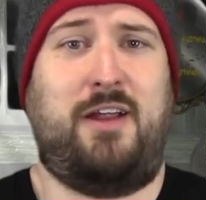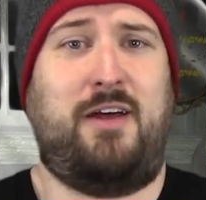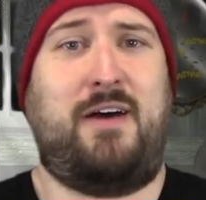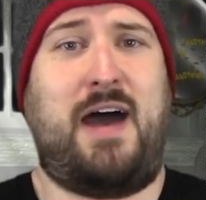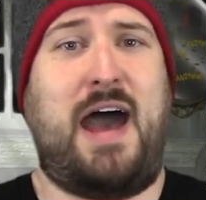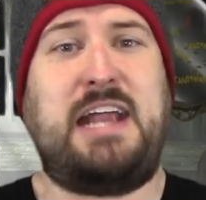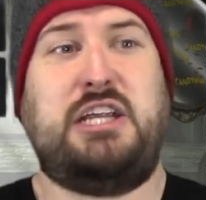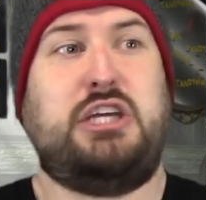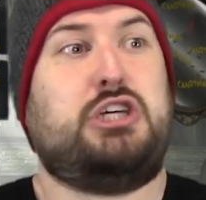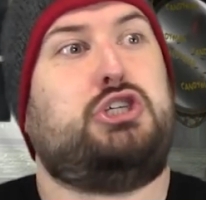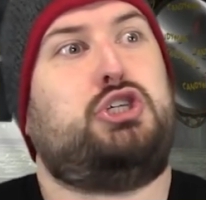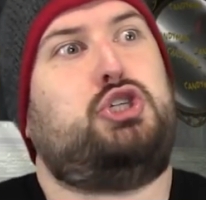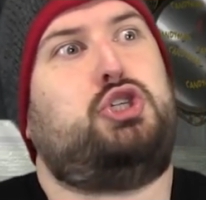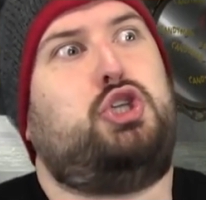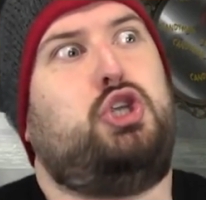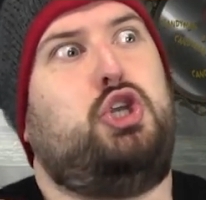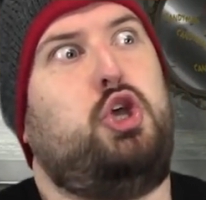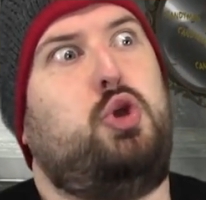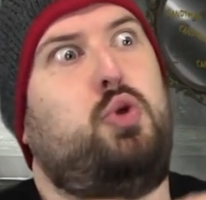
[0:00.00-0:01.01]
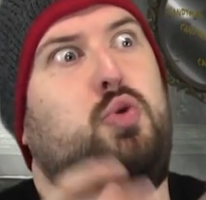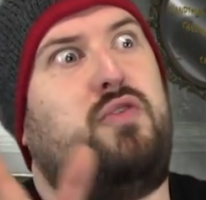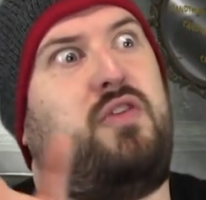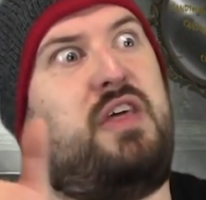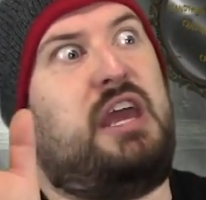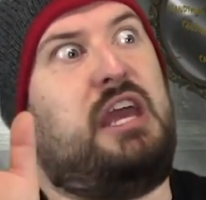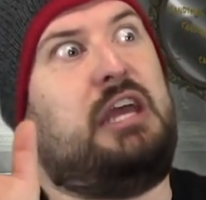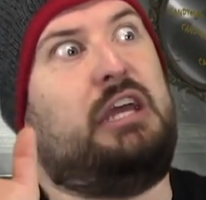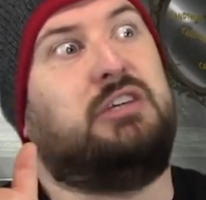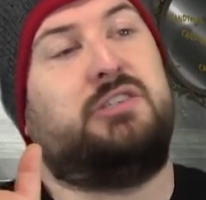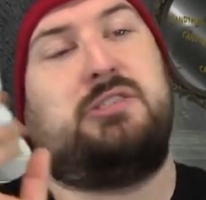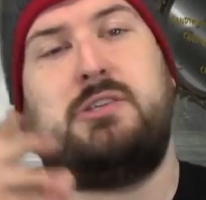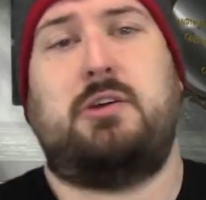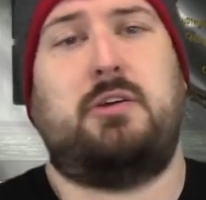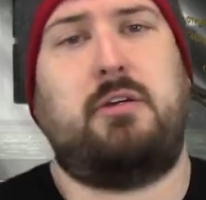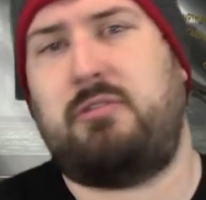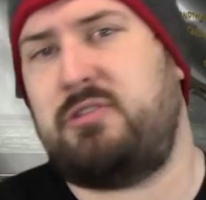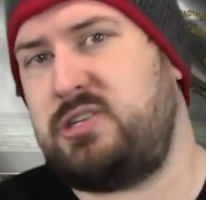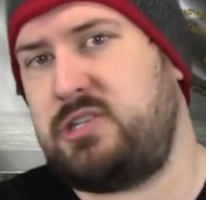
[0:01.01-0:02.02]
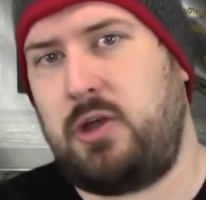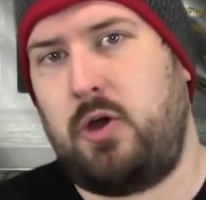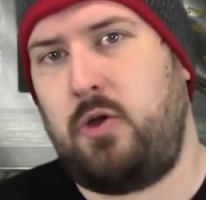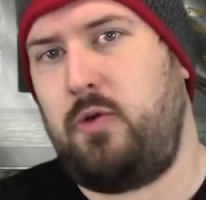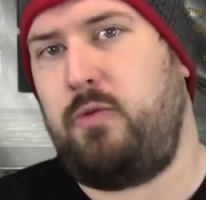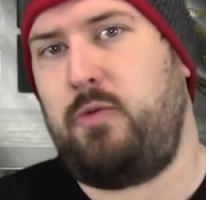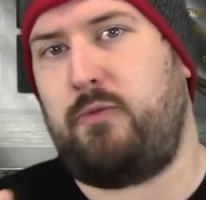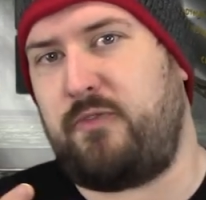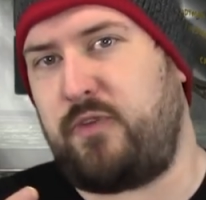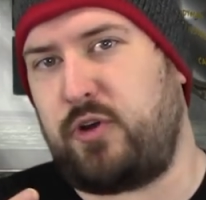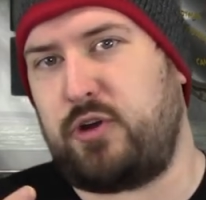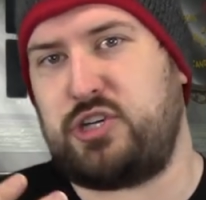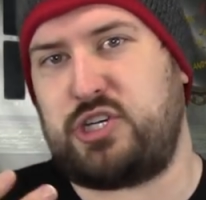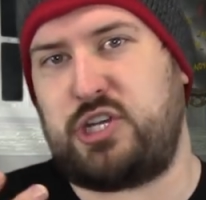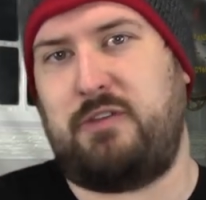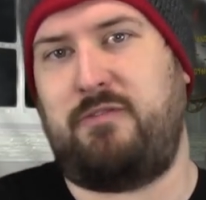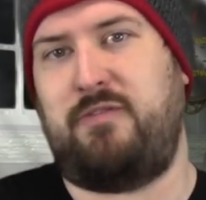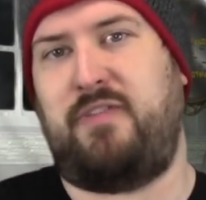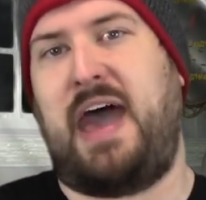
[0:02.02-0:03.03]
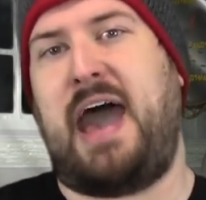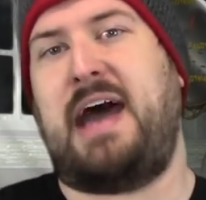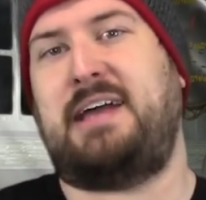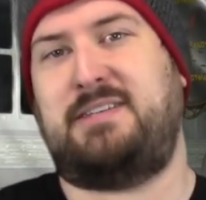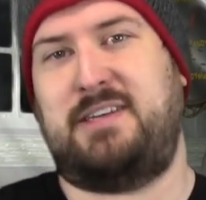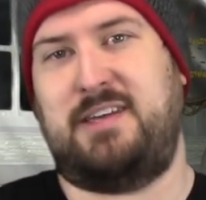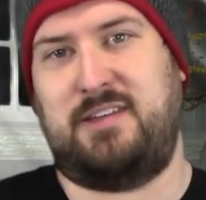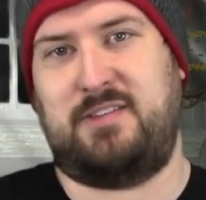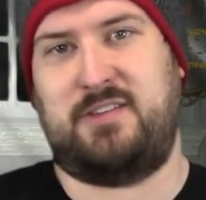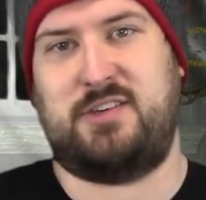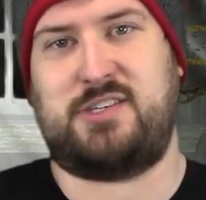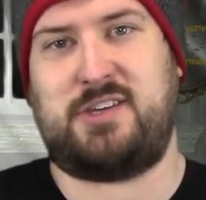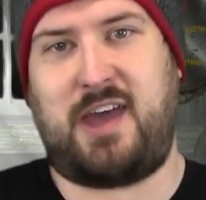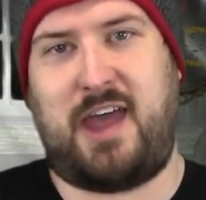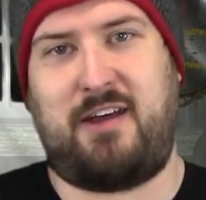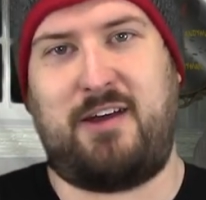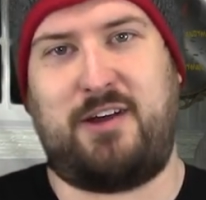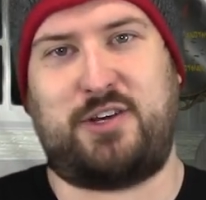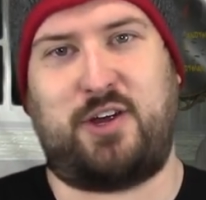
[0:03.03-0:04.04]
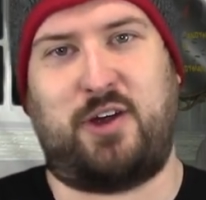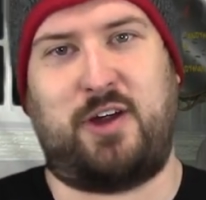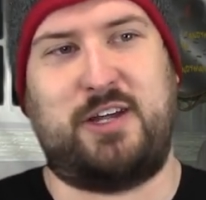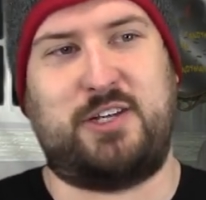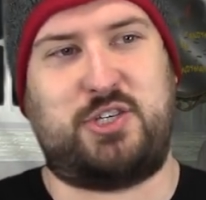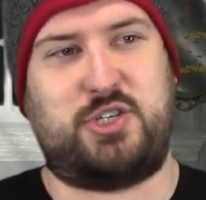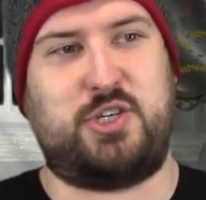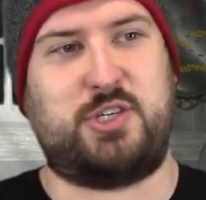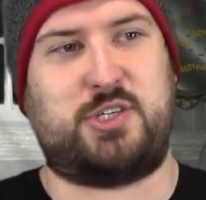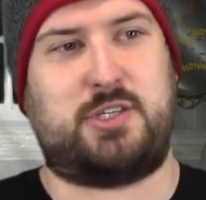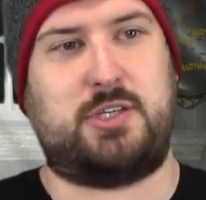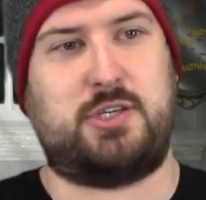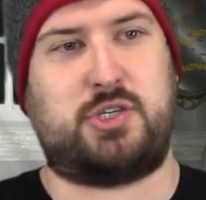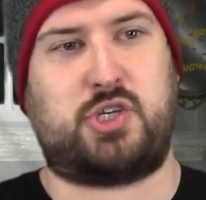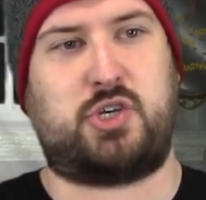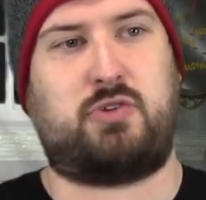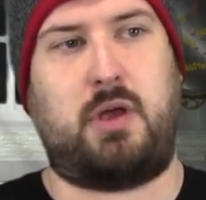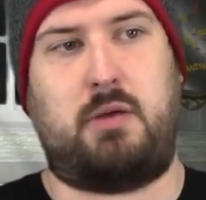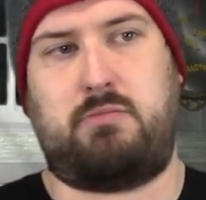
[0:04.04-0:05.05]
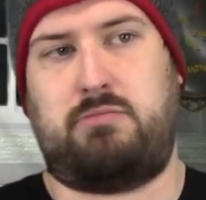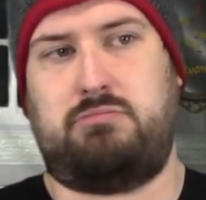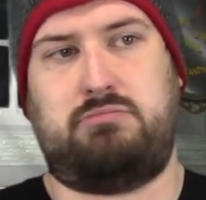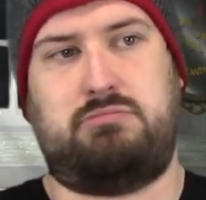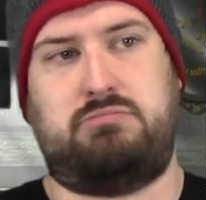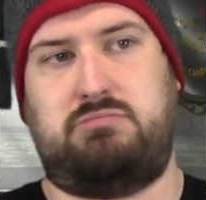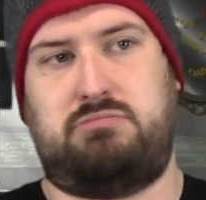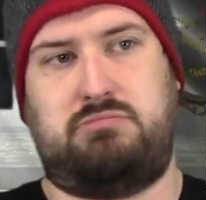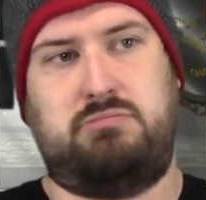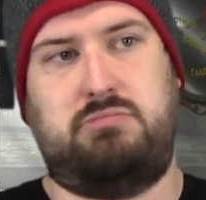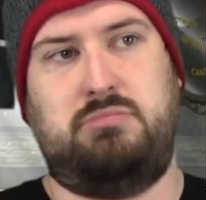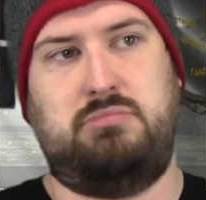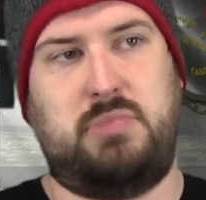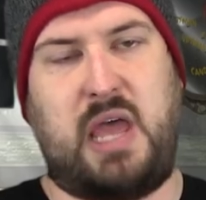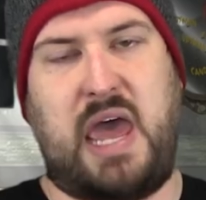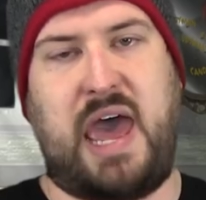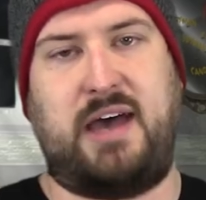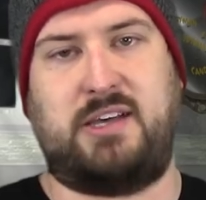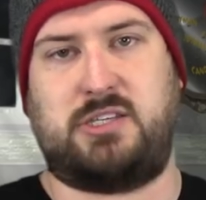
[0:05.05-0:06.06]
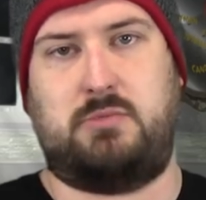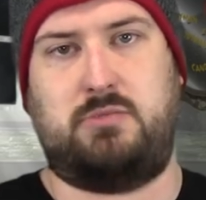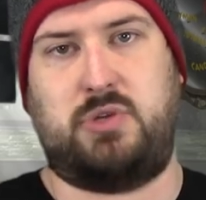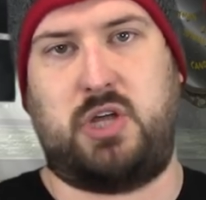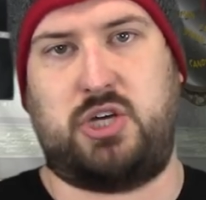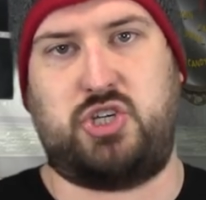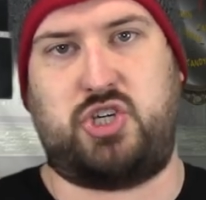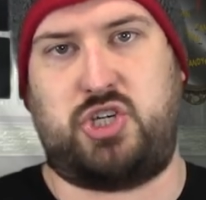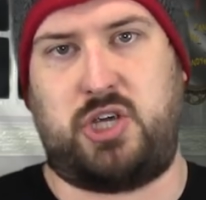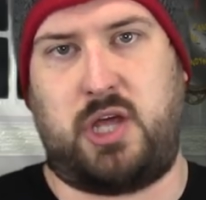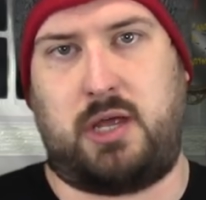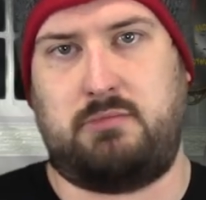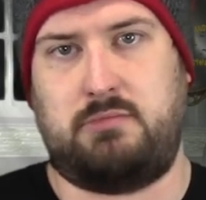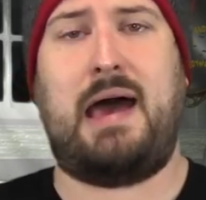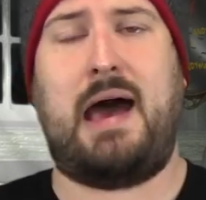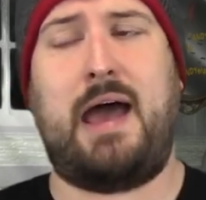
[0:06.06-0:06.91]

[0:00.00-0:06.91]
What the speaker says: You know, I just do things. There's no version of that in this character. It's just the script has him does shit.